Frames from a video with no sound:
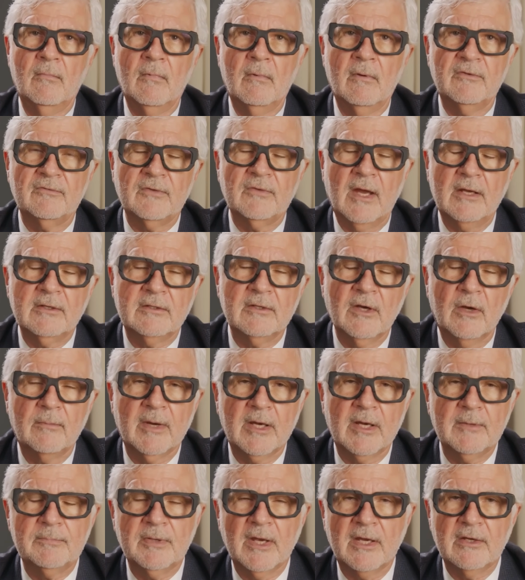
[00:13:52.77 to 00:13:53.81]
as I tell
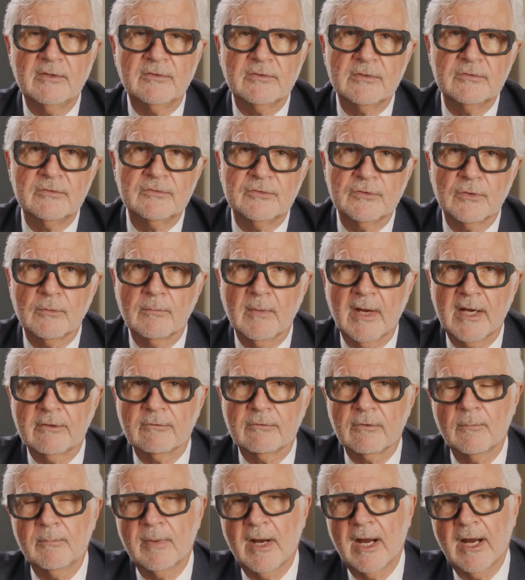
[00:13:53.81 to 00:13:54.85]
my patients, your
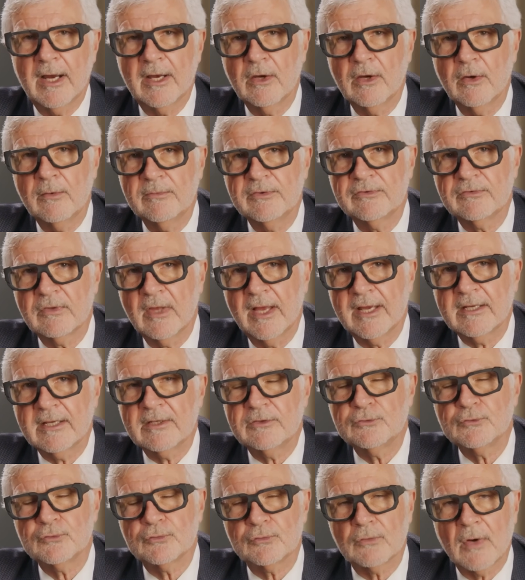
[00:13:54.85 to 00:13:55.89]
microbiome is like a
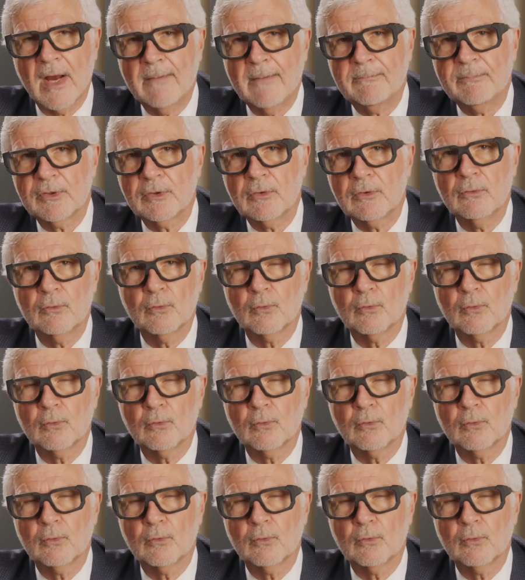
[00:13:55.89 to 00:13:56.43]
tropical